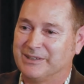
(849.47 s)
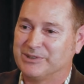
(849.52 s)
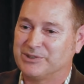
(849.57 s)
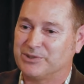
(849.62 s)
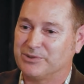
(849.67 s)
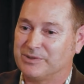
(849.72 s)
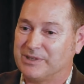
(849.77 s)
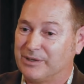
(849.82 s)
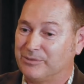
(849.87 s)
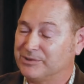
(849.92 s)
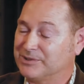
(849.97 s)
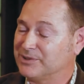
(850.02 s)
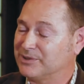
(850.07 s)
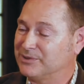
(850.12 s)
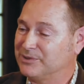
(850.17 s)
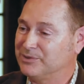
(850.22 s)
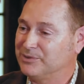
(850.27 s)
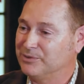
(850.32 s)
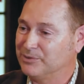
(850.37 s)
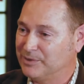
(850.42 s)
So that was a
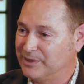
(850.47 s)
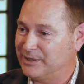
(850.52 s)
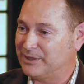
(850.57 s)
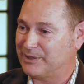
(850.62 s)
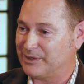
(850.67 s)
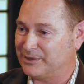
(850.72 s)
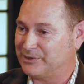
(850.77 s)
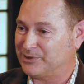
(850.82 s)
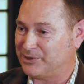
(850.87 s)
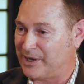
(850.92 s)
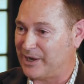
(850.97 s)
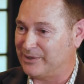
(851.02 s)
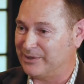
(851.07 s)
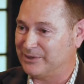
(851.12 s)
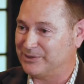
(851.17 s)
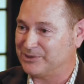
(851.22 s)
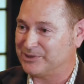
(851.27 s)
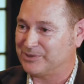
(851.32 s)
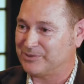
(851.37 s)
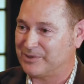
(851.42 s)
unique
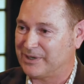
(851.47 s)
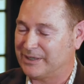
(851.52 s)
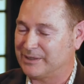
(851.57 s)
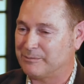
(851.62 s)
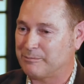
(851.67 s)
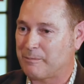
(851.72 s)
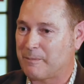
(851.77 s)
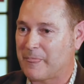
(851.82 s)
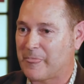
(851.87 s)
challenge, right?